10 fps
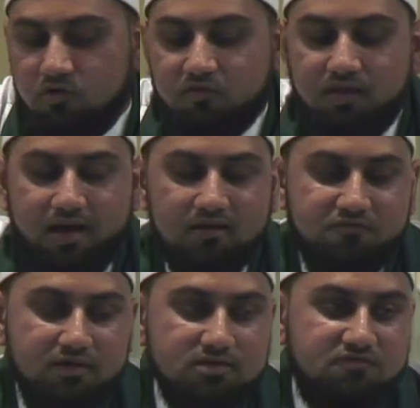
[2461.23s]
for the
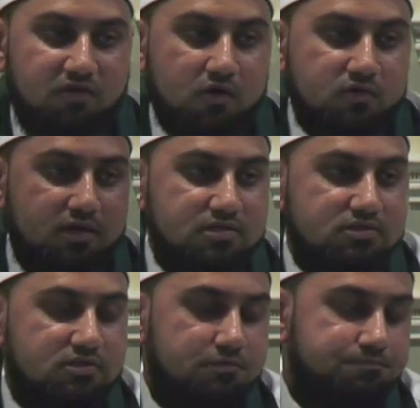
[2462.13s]
Hanafis, fard
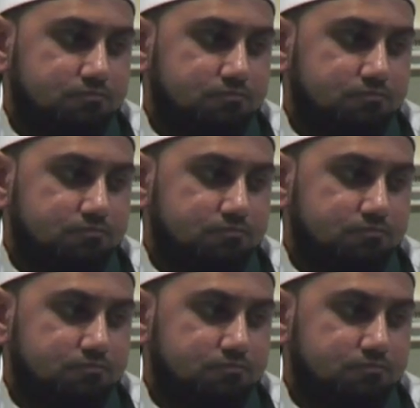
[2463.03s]
is